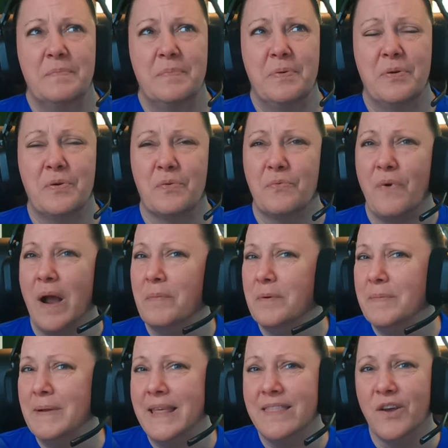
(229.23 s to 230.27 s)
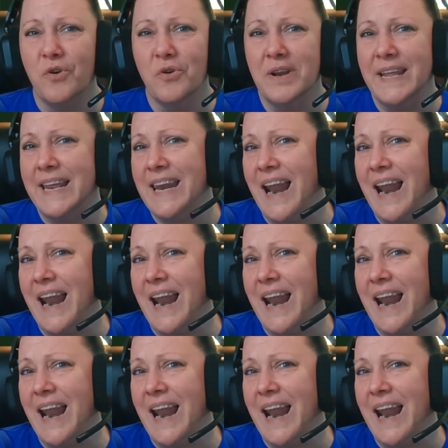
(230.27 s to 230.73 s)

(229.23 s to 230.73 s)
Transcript: probably the early